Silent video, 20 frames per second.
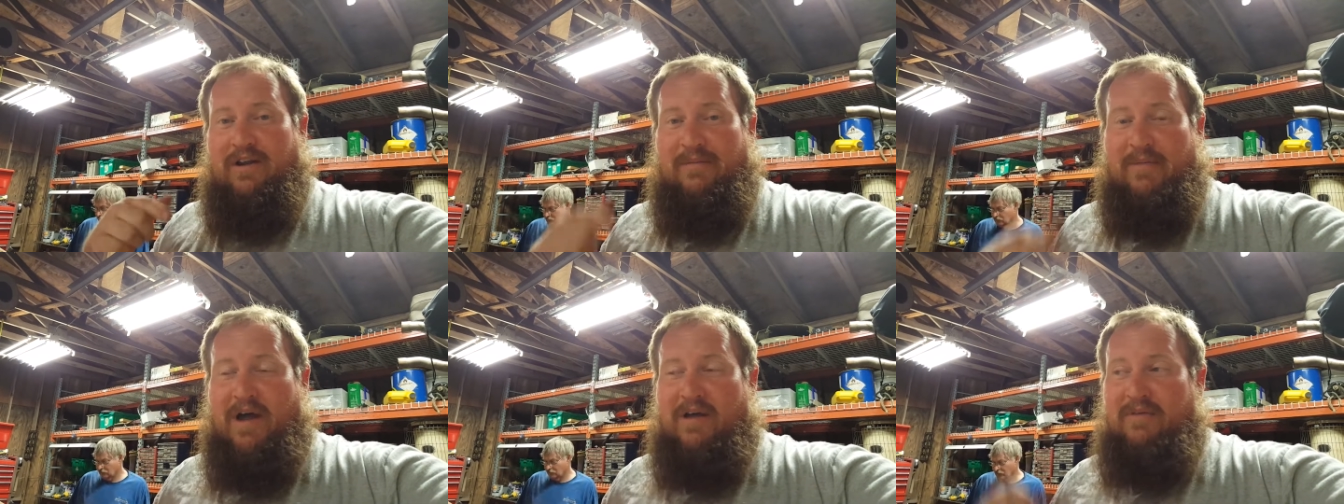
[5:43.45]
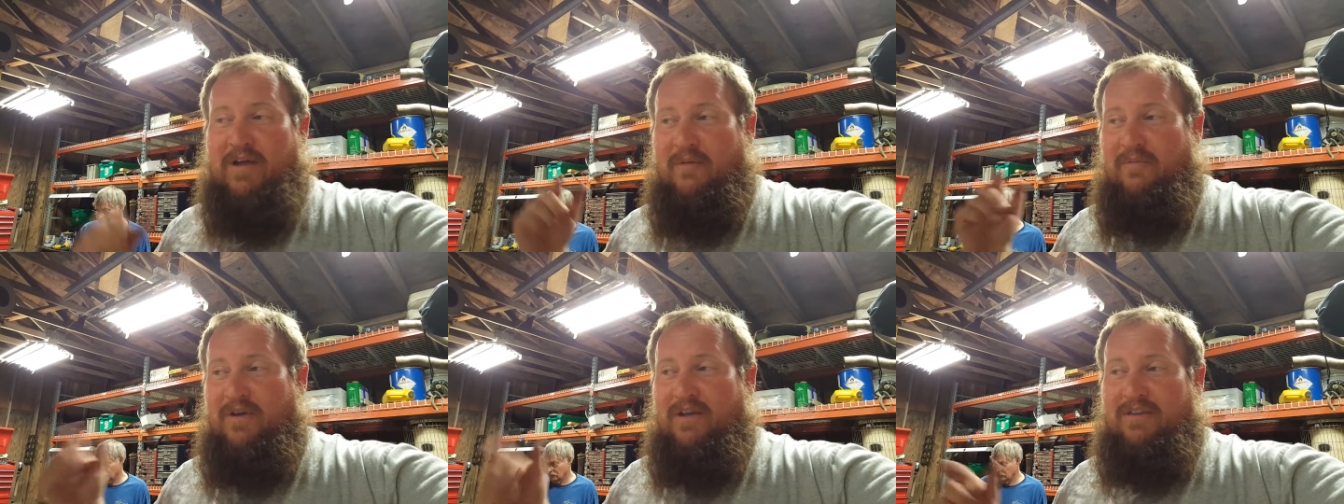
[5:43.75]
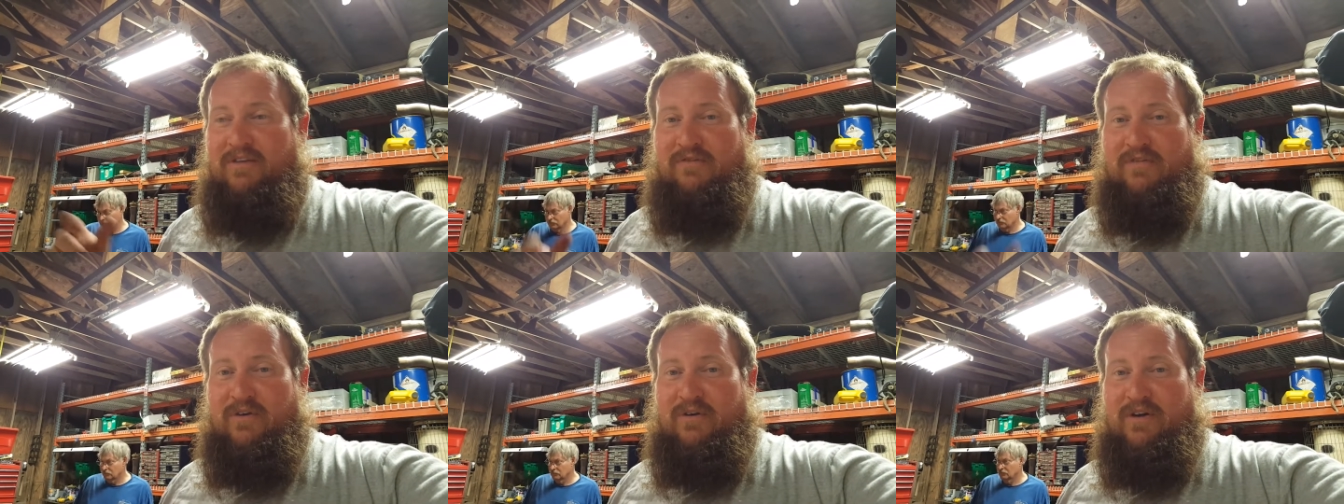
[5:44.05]
It might not be
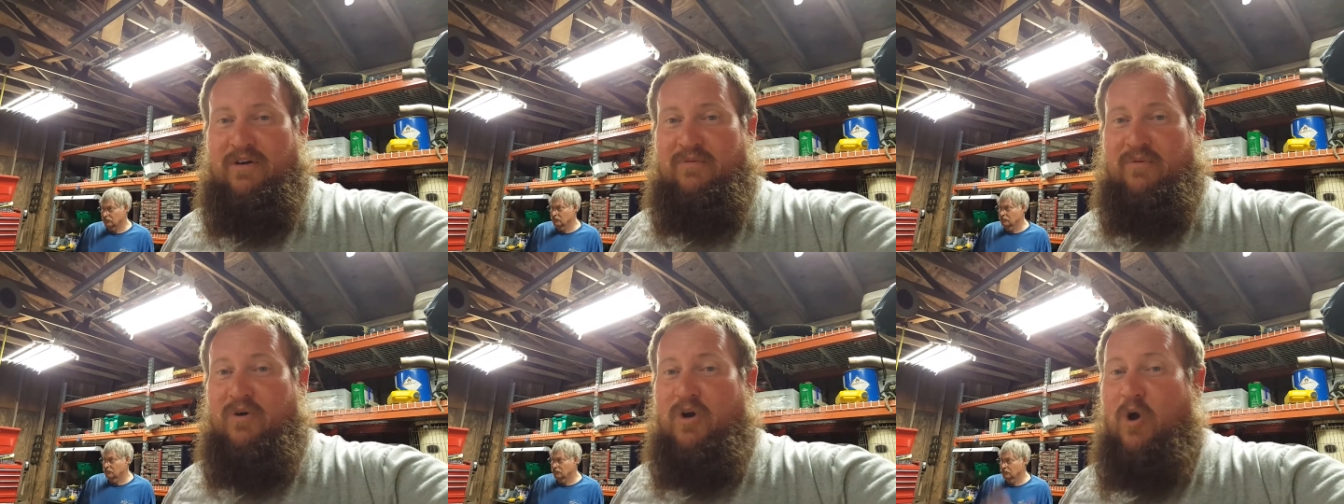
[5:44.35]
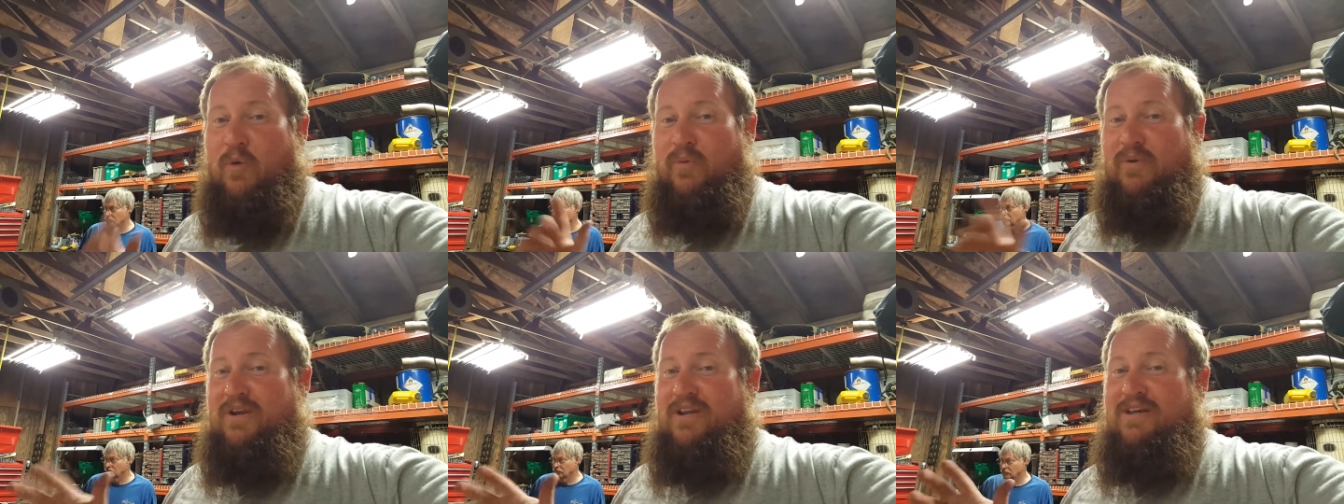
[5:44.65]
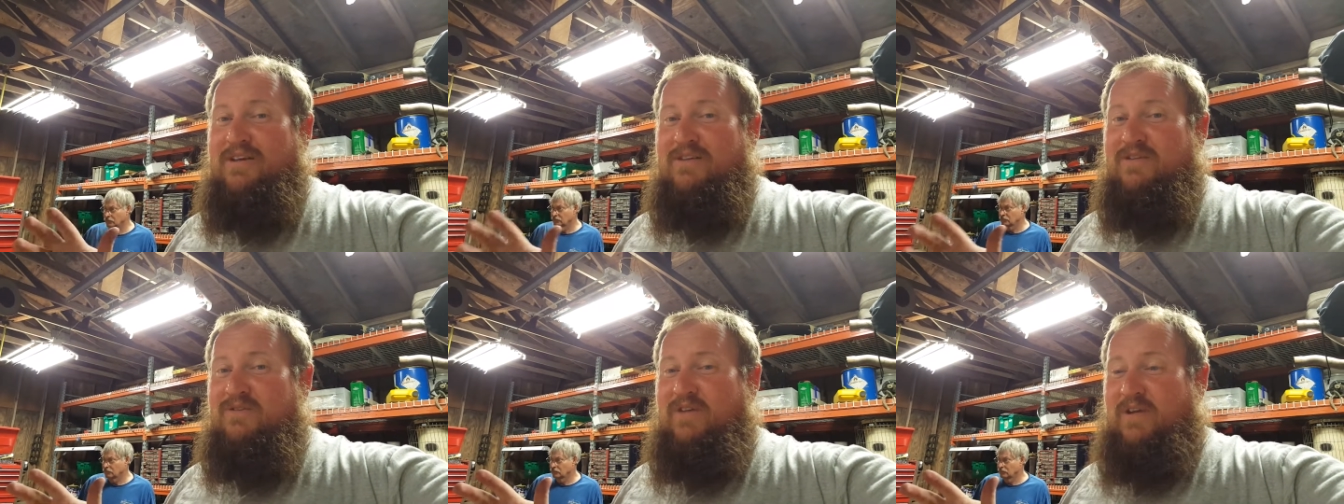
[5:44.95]
in the Fury. We're hoping
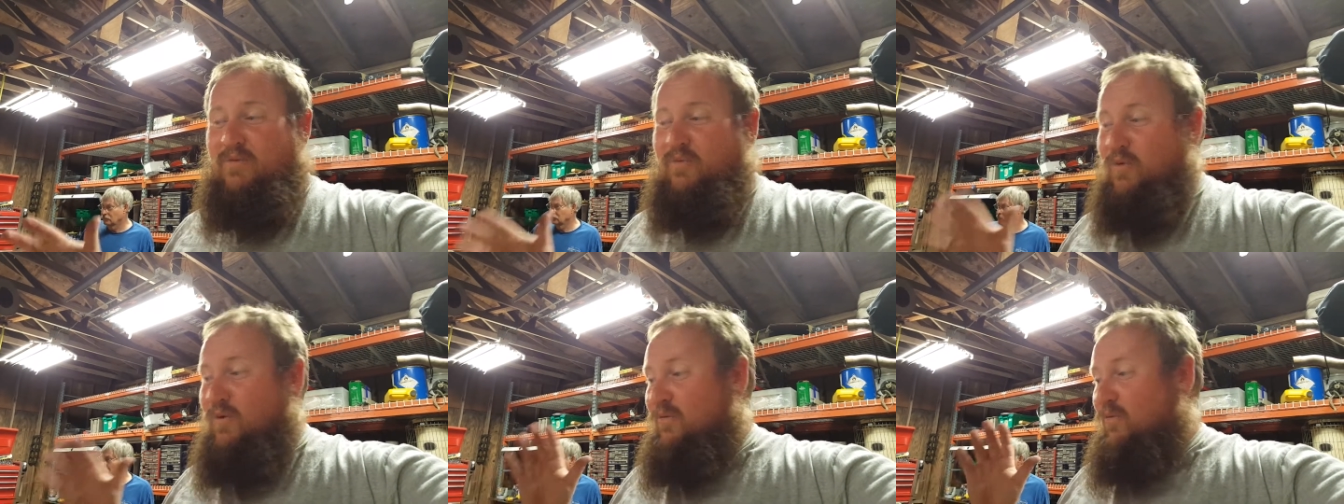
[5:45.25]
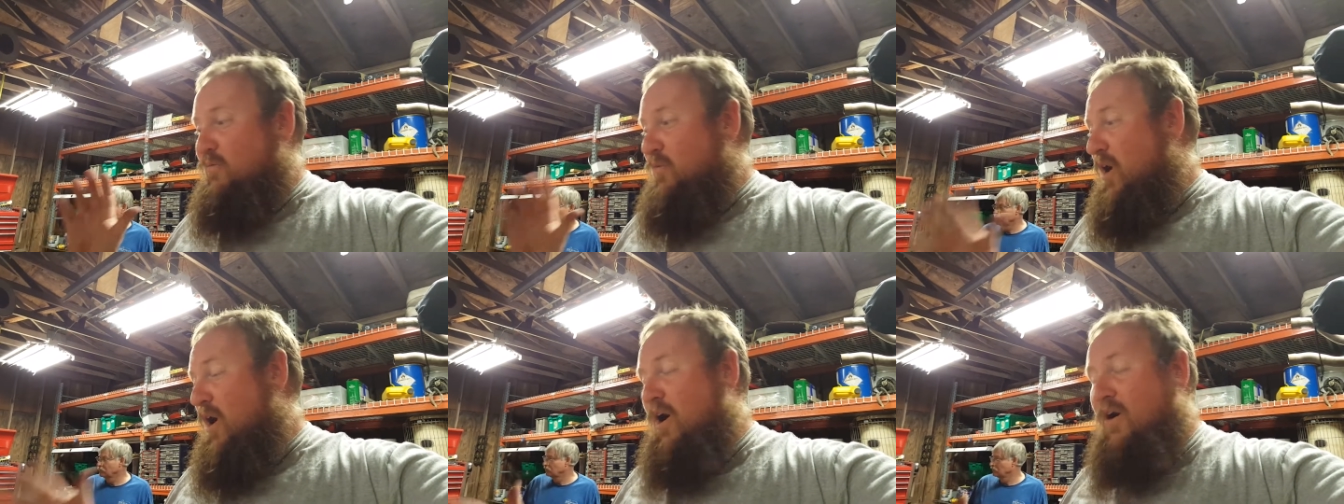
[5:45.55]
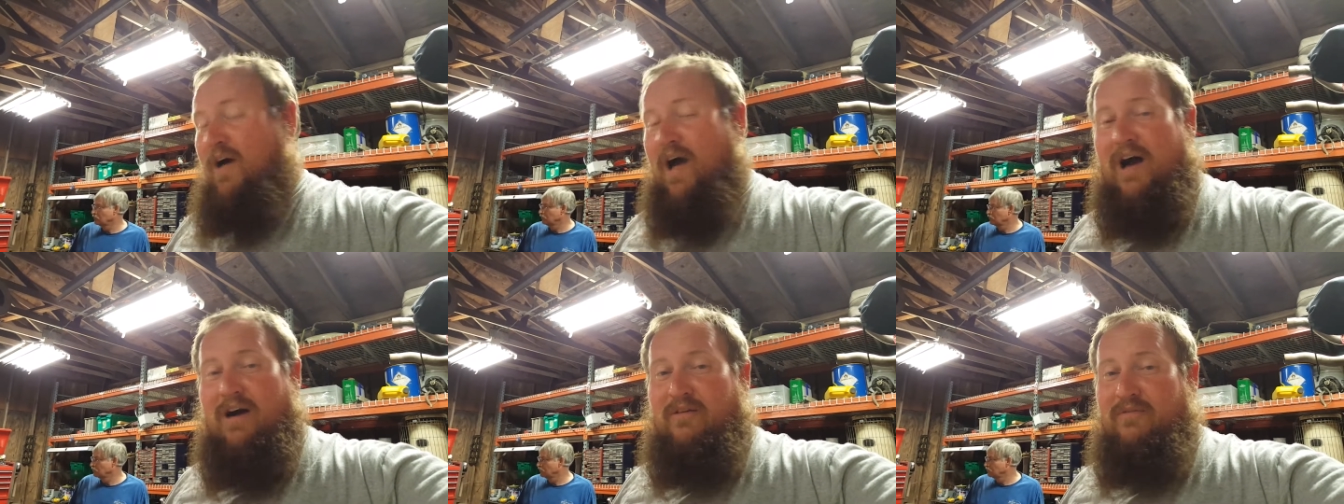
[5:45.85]
it is. Like, we're
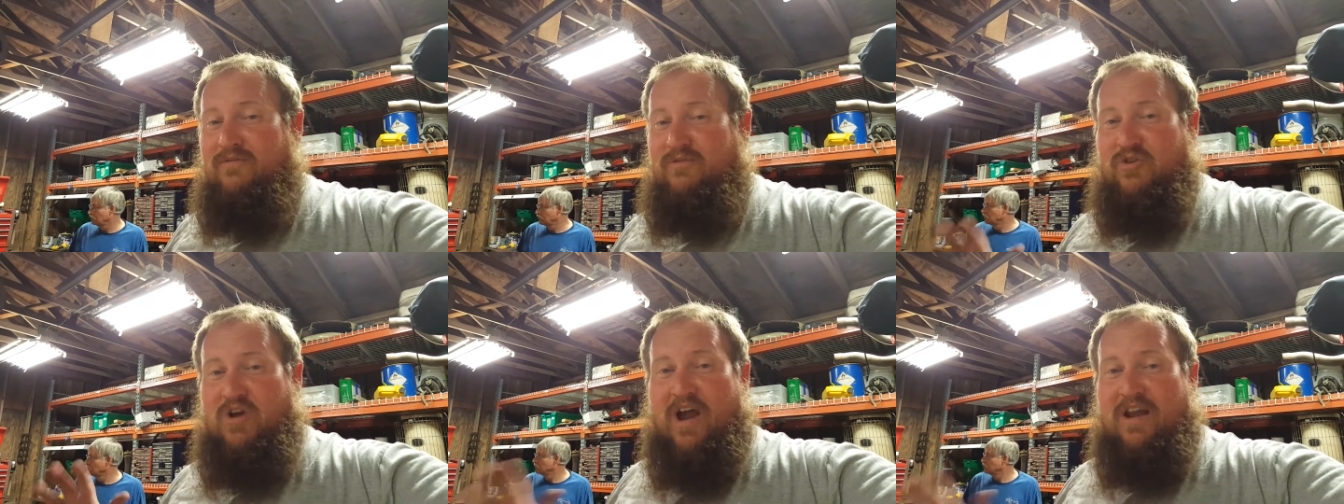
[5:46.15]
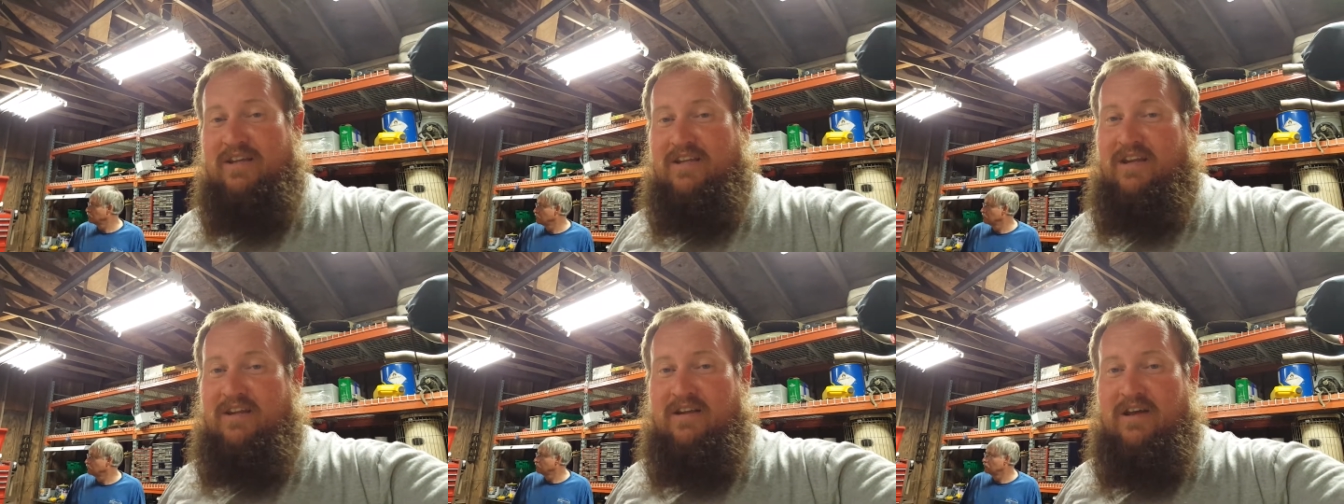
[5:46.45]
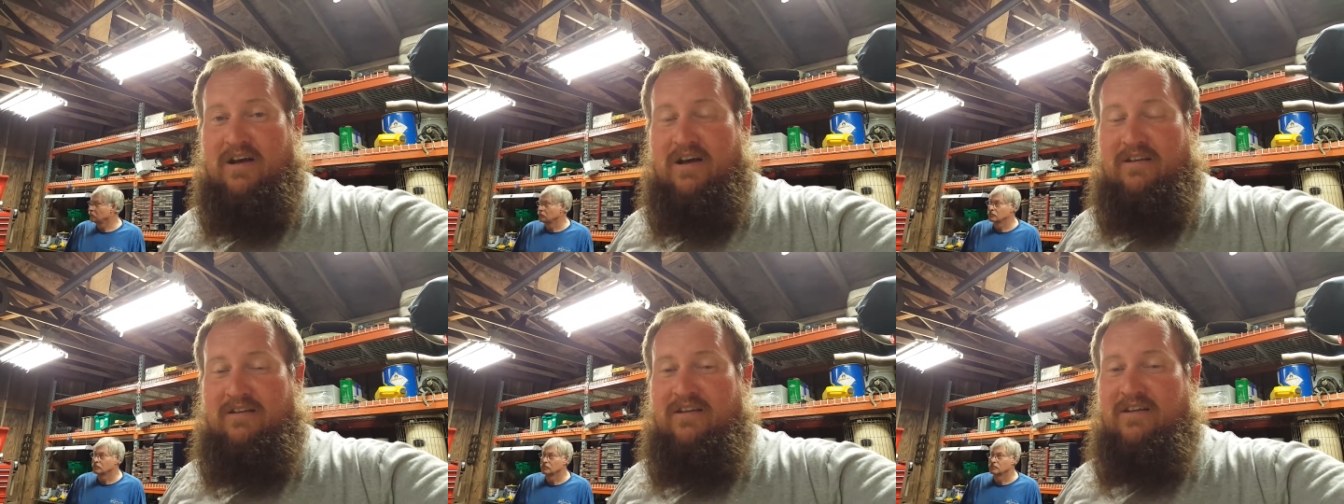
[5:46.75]
all out trying to get it
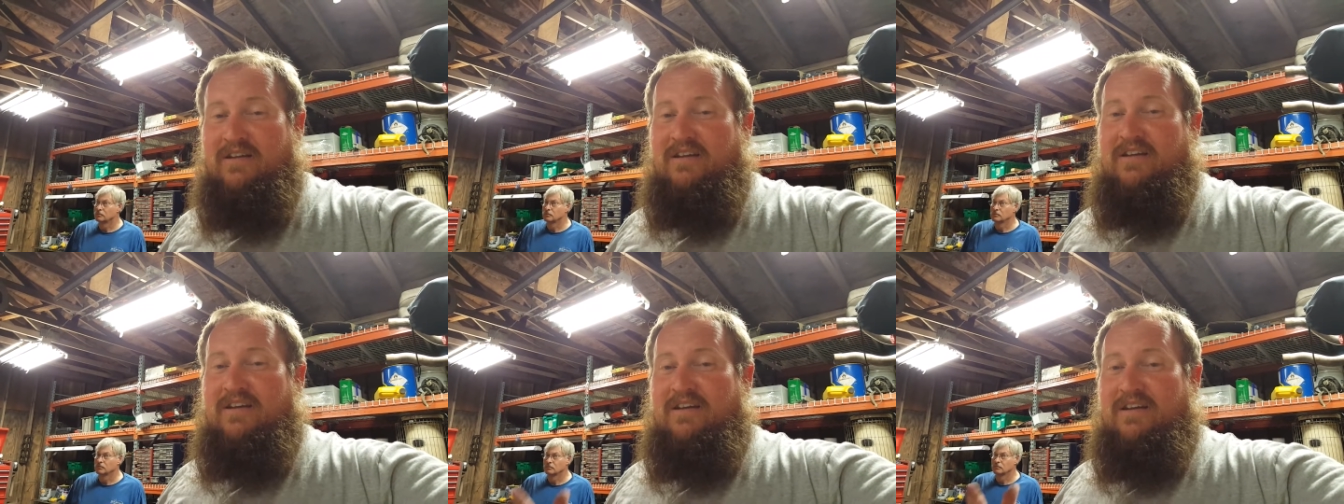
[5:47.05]
done.